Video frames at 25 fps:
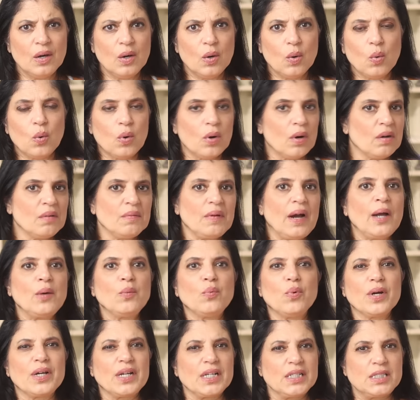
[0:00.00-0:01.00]
Or I
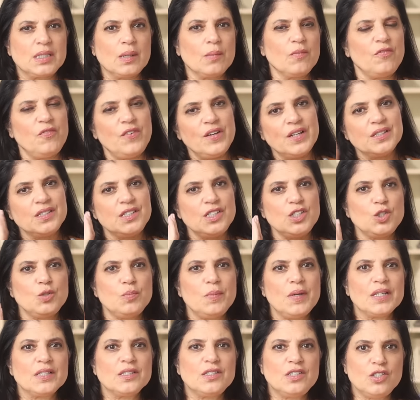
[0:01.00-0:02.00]
work at some fancy
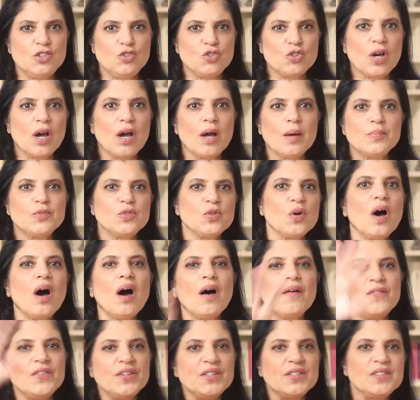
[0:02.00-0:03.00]
schmancy job, so
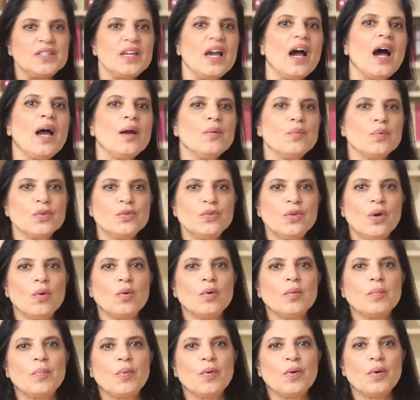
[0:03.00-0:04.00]
obviously I will
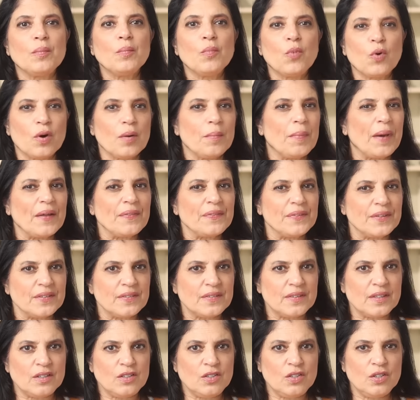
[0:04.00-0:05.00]
know more about this
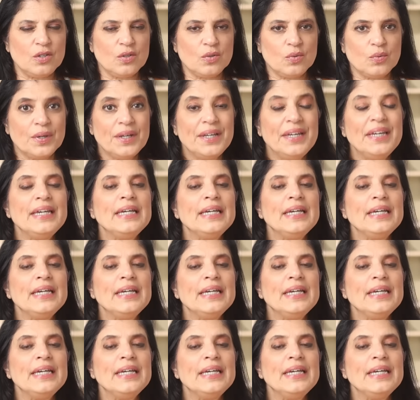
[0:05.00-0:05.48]
than you.